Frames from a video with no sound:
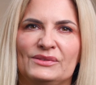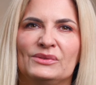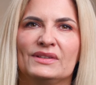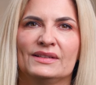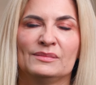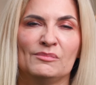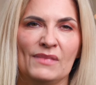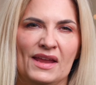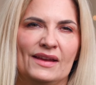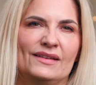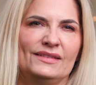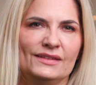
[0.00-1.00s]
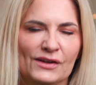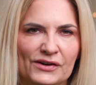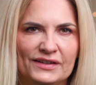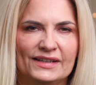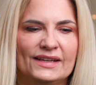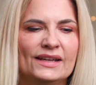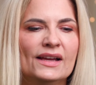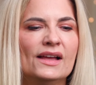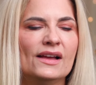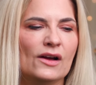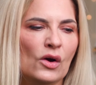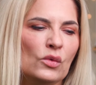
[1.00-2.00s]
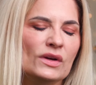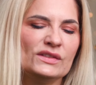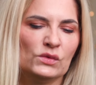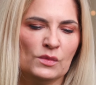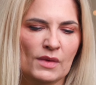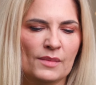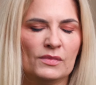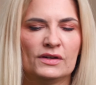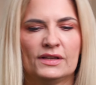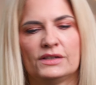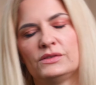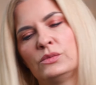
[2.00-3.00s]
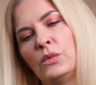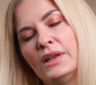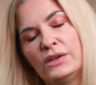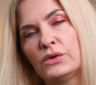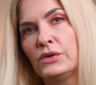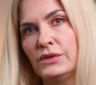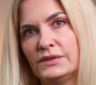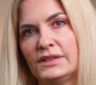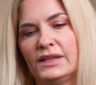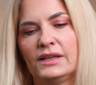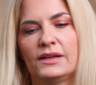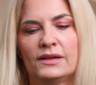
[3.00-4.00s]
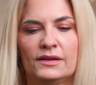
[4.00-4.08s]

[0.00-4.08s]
you can make dirty. Always remember that when you're using